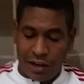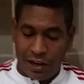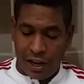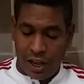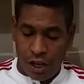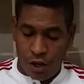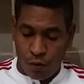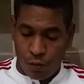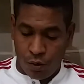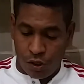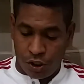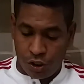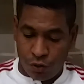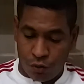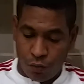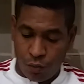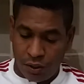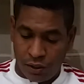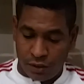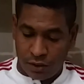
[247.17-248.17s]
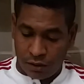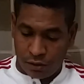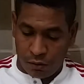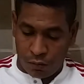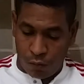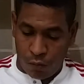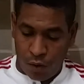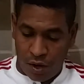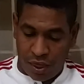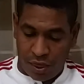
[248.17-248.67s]
language
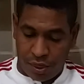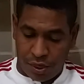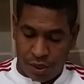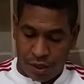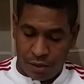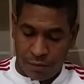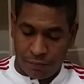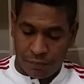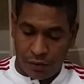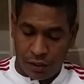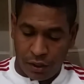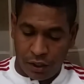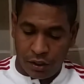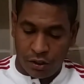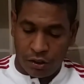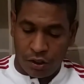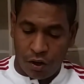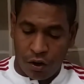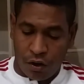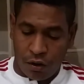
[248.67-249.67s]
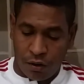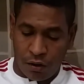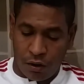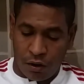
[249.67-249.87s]
with is the